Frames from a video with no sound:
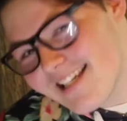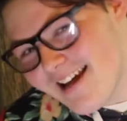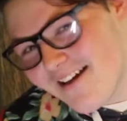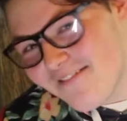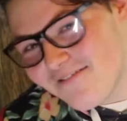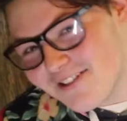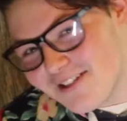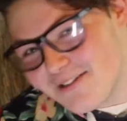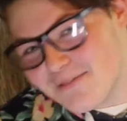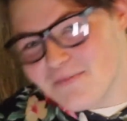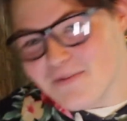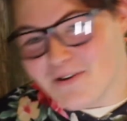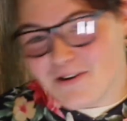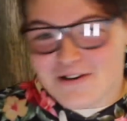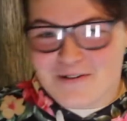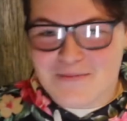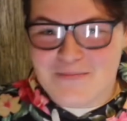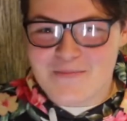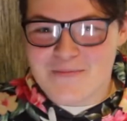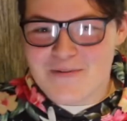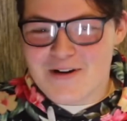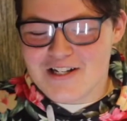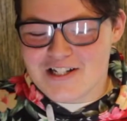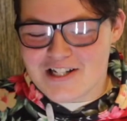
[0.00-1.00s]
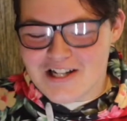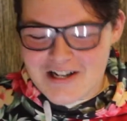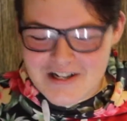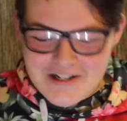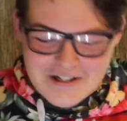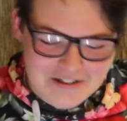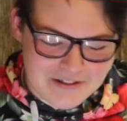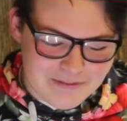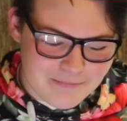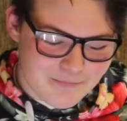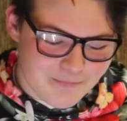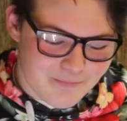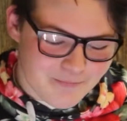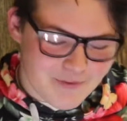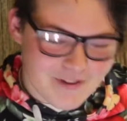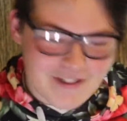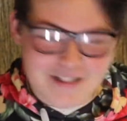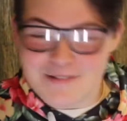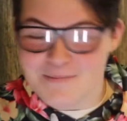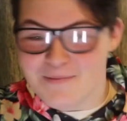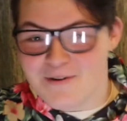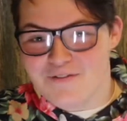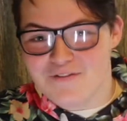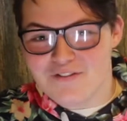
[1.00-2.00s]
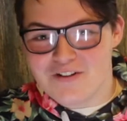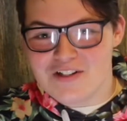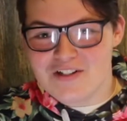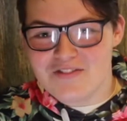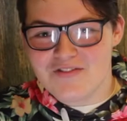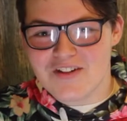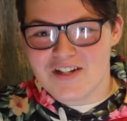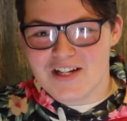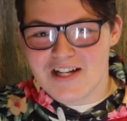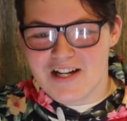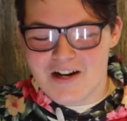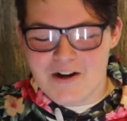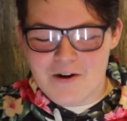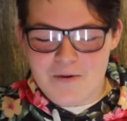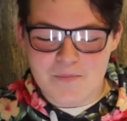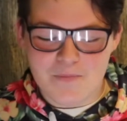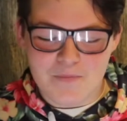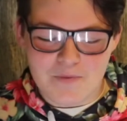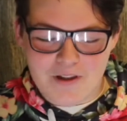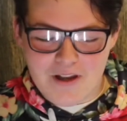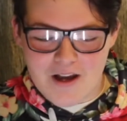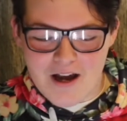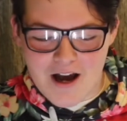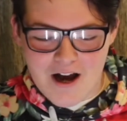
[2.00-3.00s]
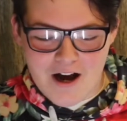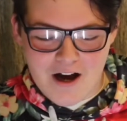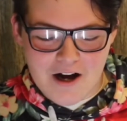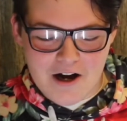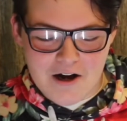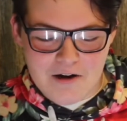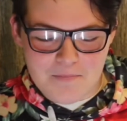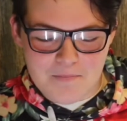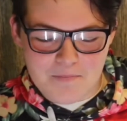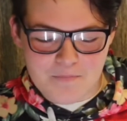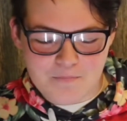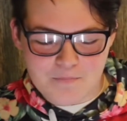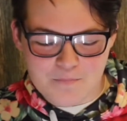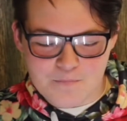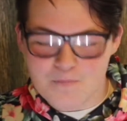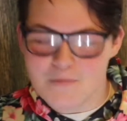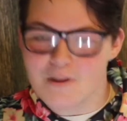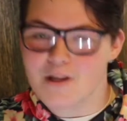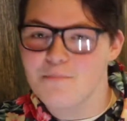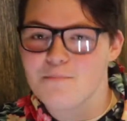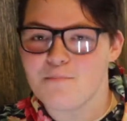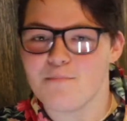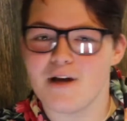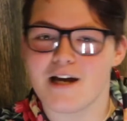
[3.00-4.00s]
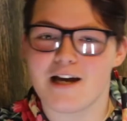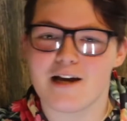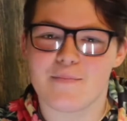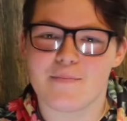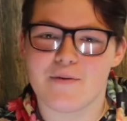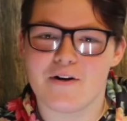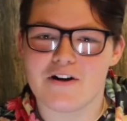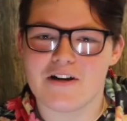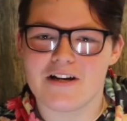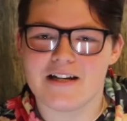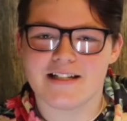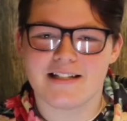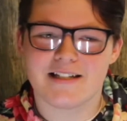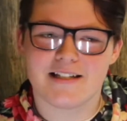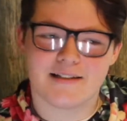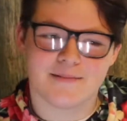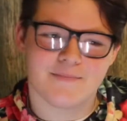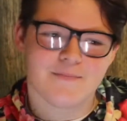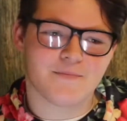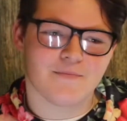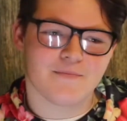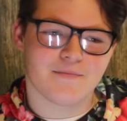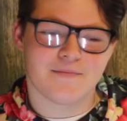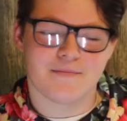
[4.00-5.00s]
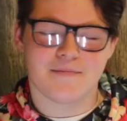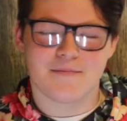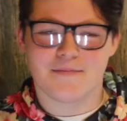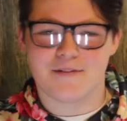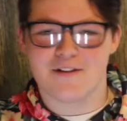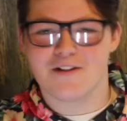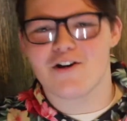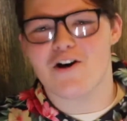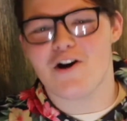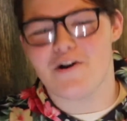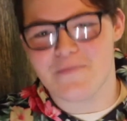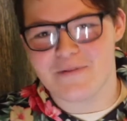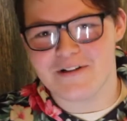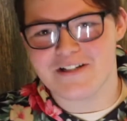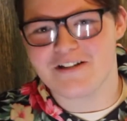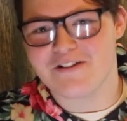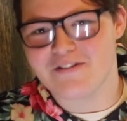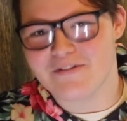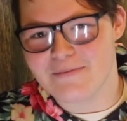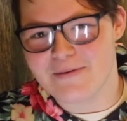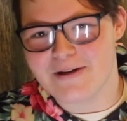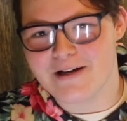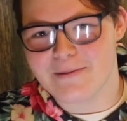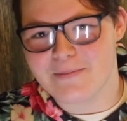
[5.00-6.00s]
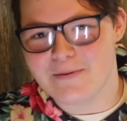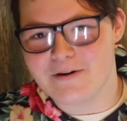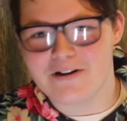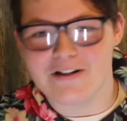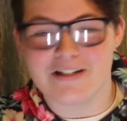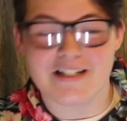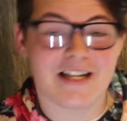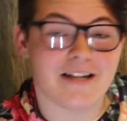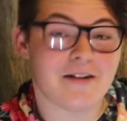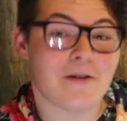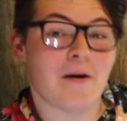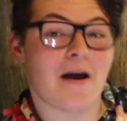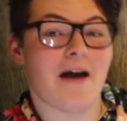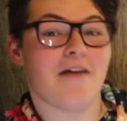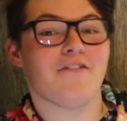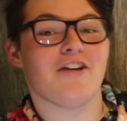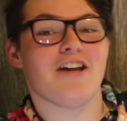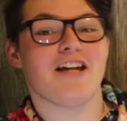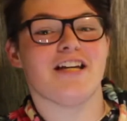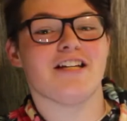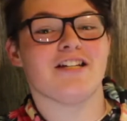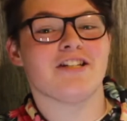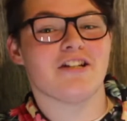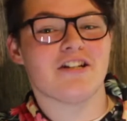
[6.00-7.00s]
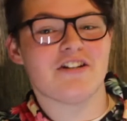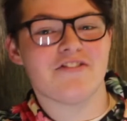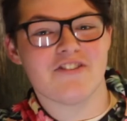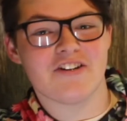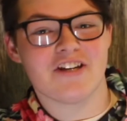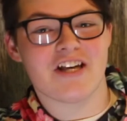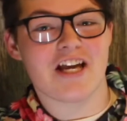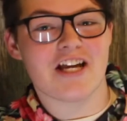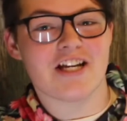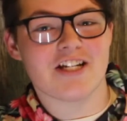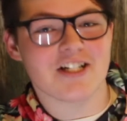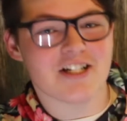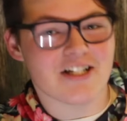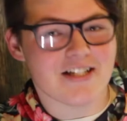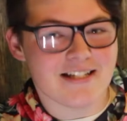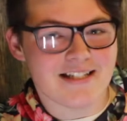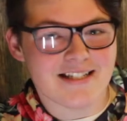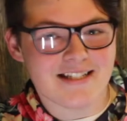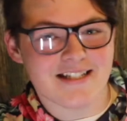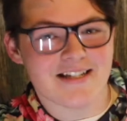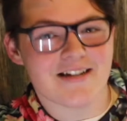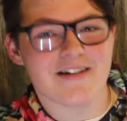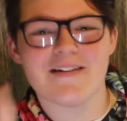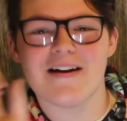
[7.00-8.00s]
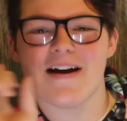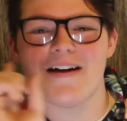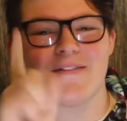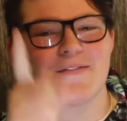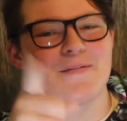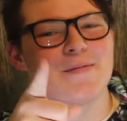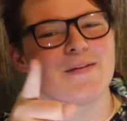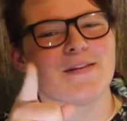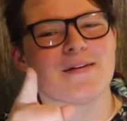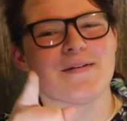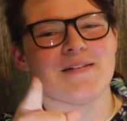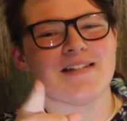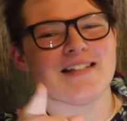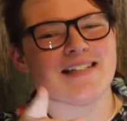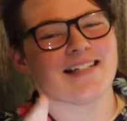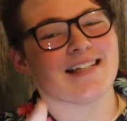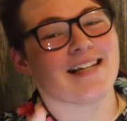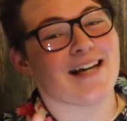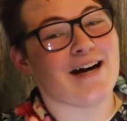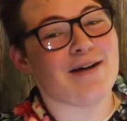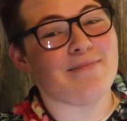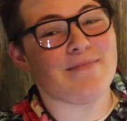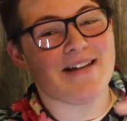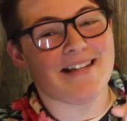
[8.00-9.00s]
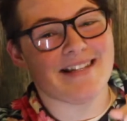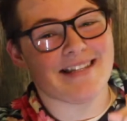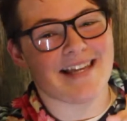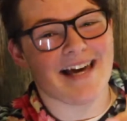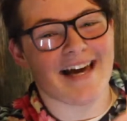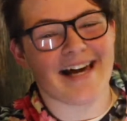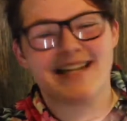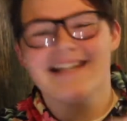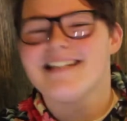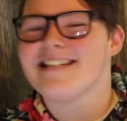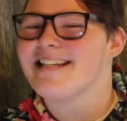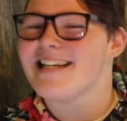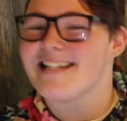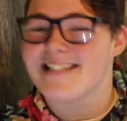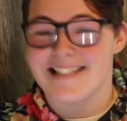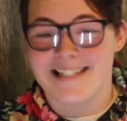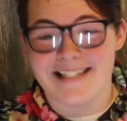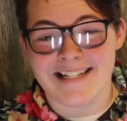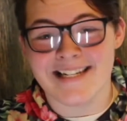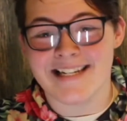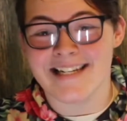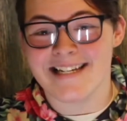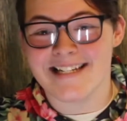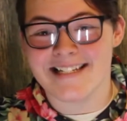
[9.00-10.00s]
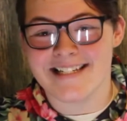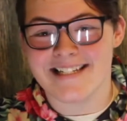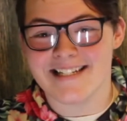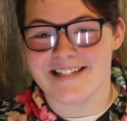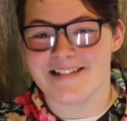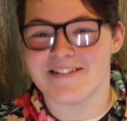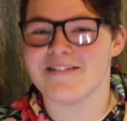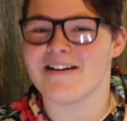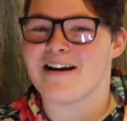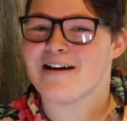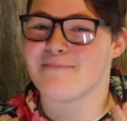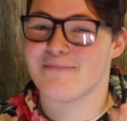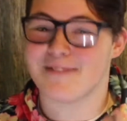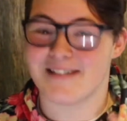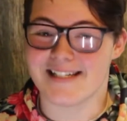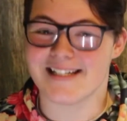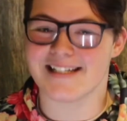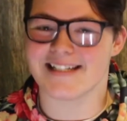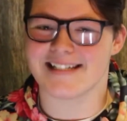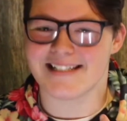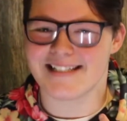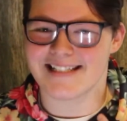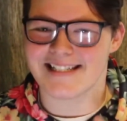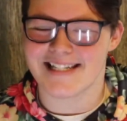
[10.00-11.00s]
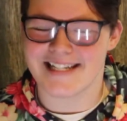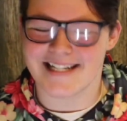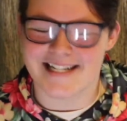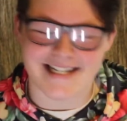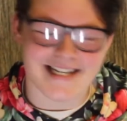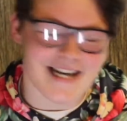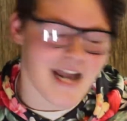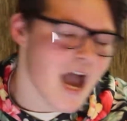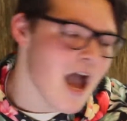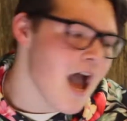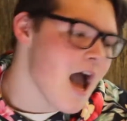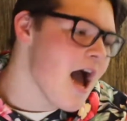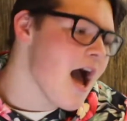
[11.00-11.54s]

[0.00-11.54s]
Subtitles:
Kevin. Welcome to my channel. This is my first video. Makeup artist. Call myself a makeup artist. I don't have any certifications, so everyone that wants to comment that doesn't need to. I'm 16.